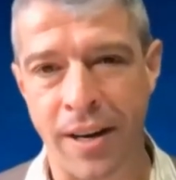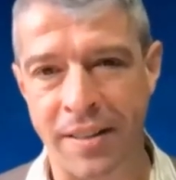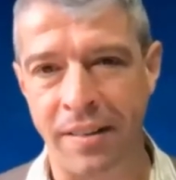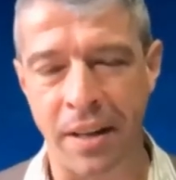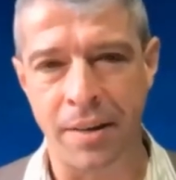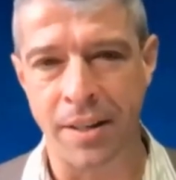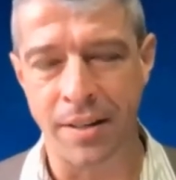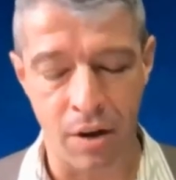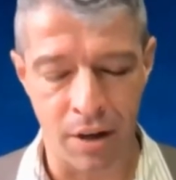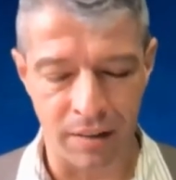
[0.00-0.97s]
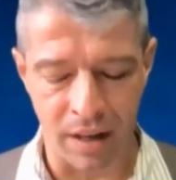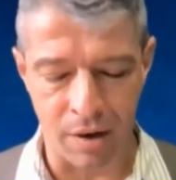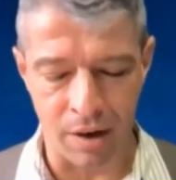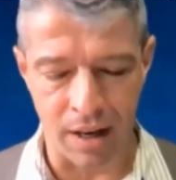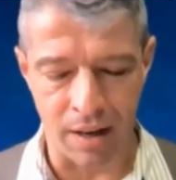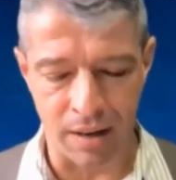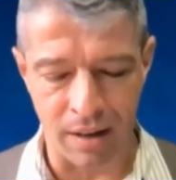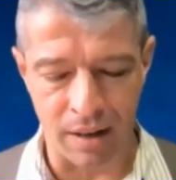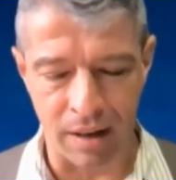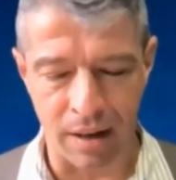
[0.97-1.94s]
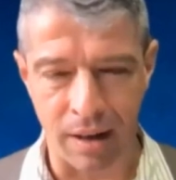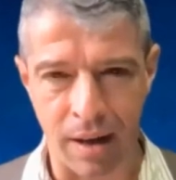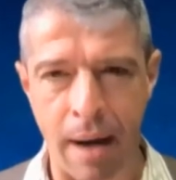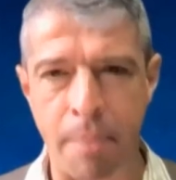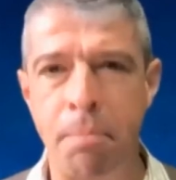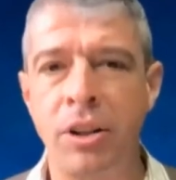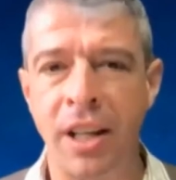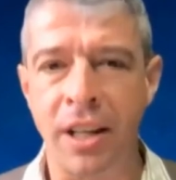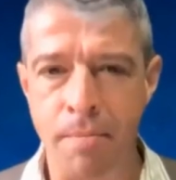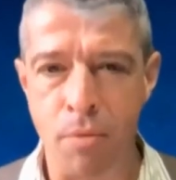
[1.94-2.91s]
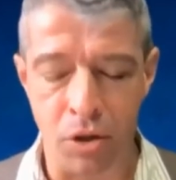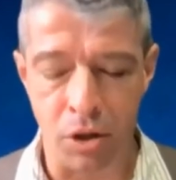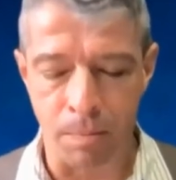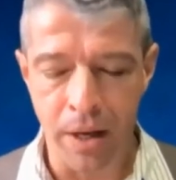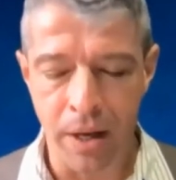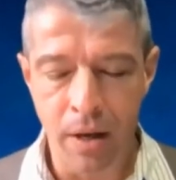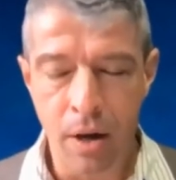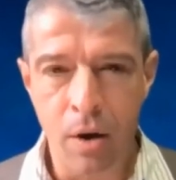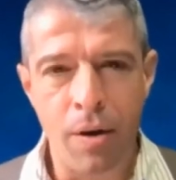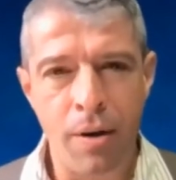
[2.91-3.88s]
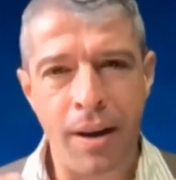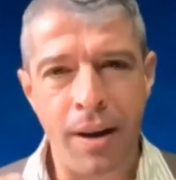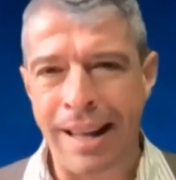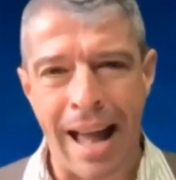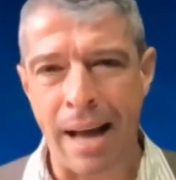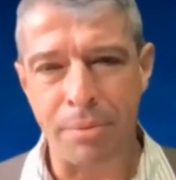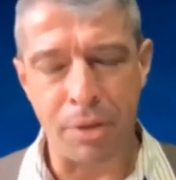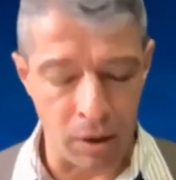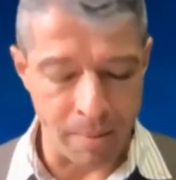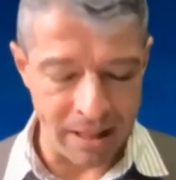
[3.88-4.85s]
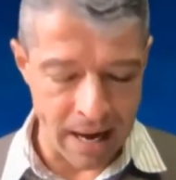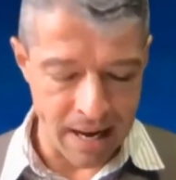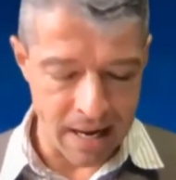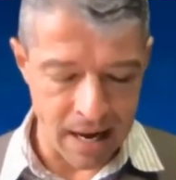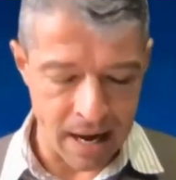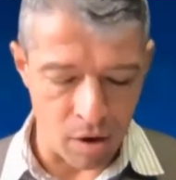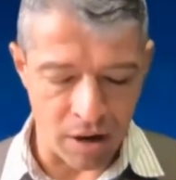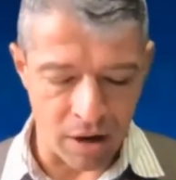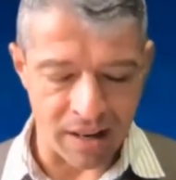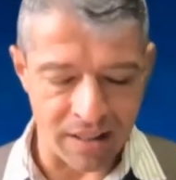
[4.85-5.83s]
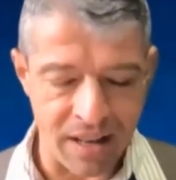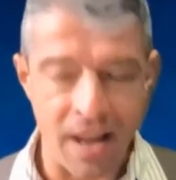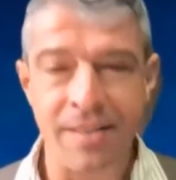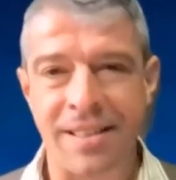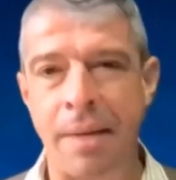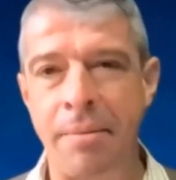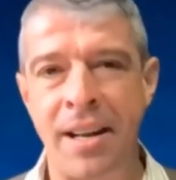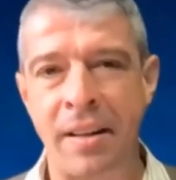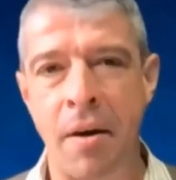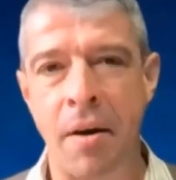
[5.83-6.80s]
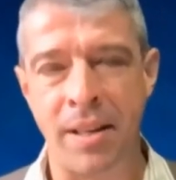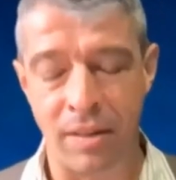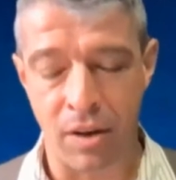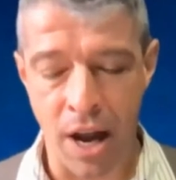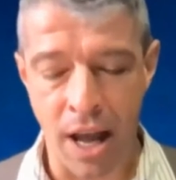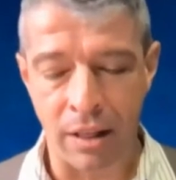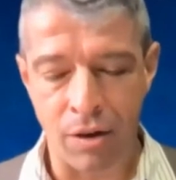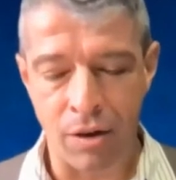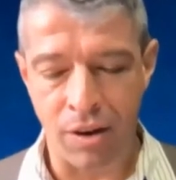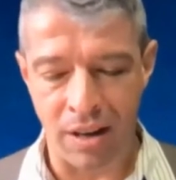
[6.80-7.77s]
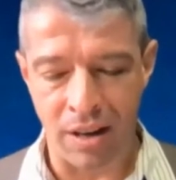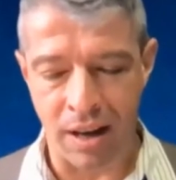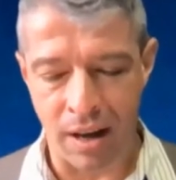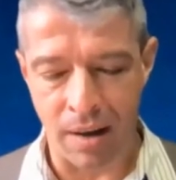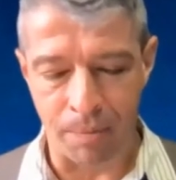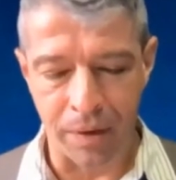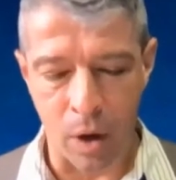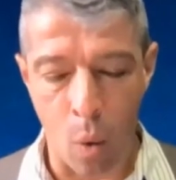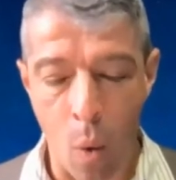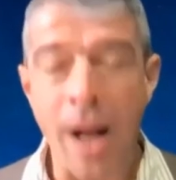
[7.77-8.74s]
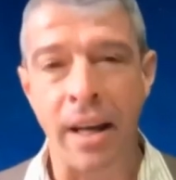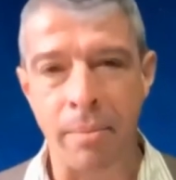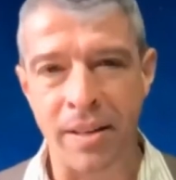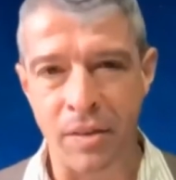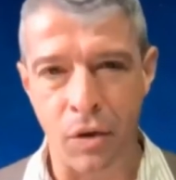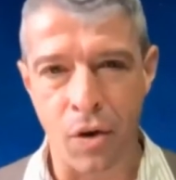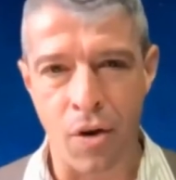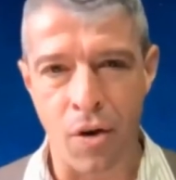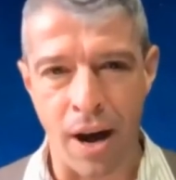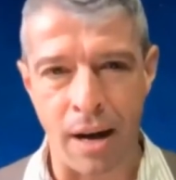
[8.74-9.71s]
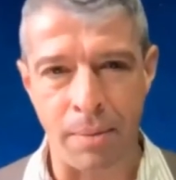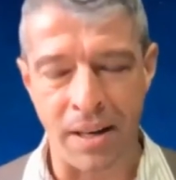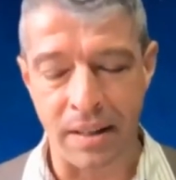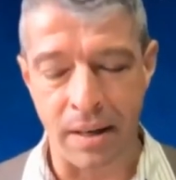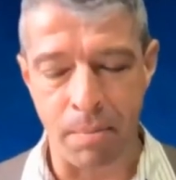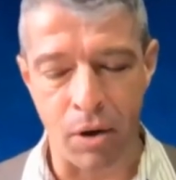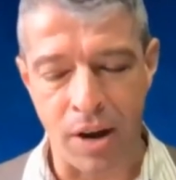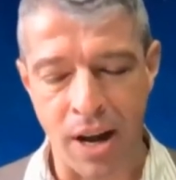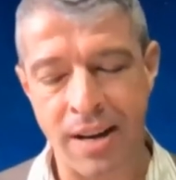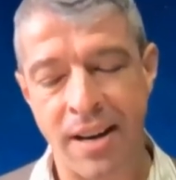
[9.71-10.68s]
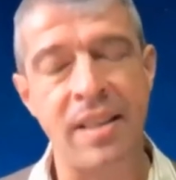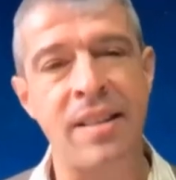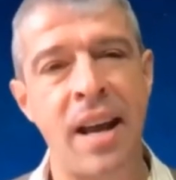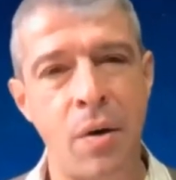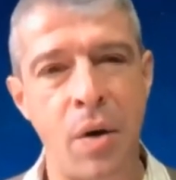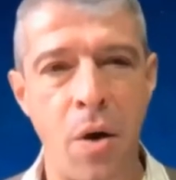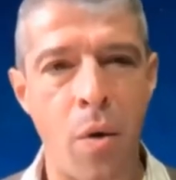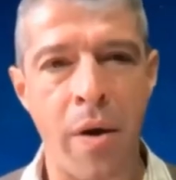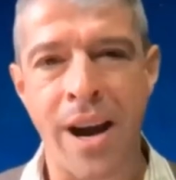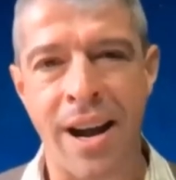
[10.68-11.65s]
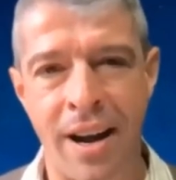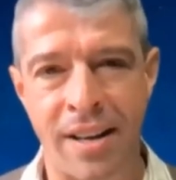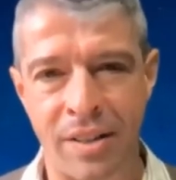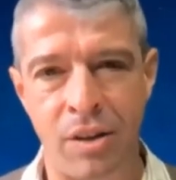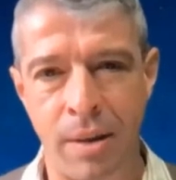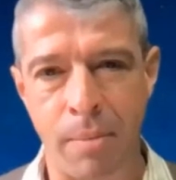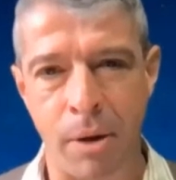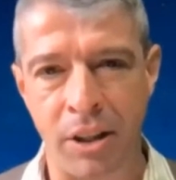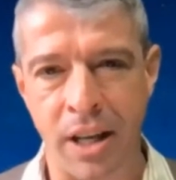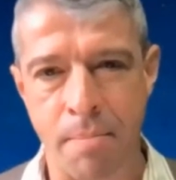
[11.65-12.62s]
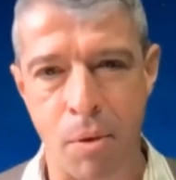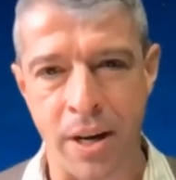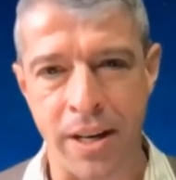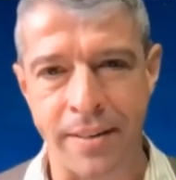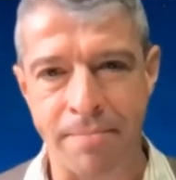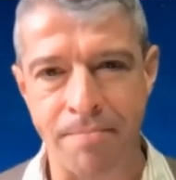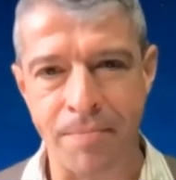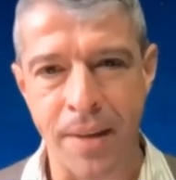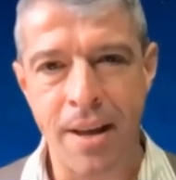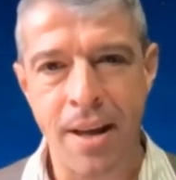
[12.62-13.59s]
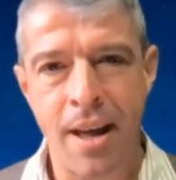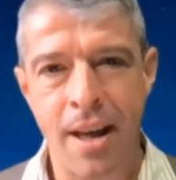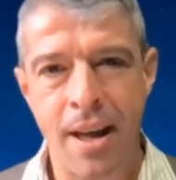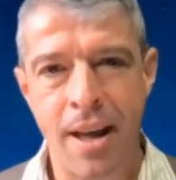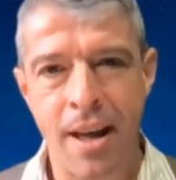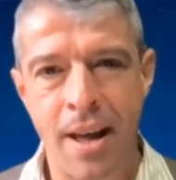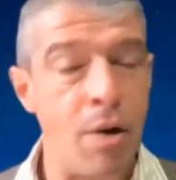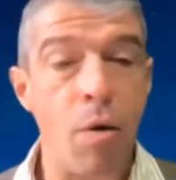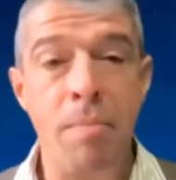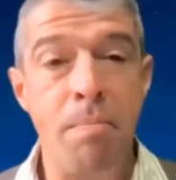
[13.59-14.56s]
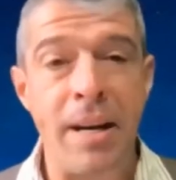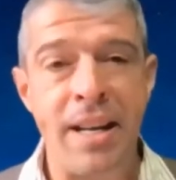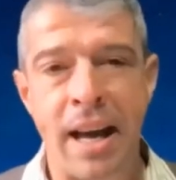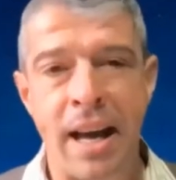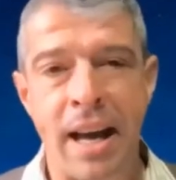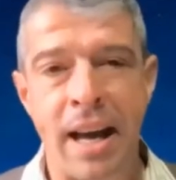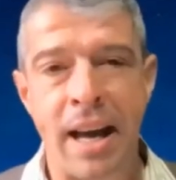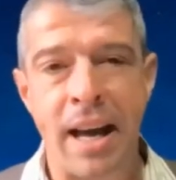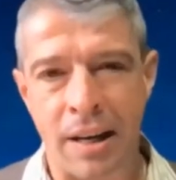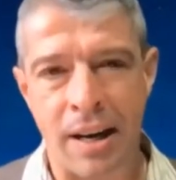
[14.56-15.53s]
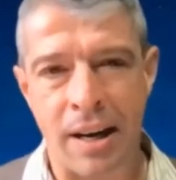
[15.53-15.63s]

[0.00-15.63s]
brilliant great interventions today they are all uh, really um, valued what Sabine was mentioning and what Walter was mentioning, I'll piggyback on. We need a new generation of public policies.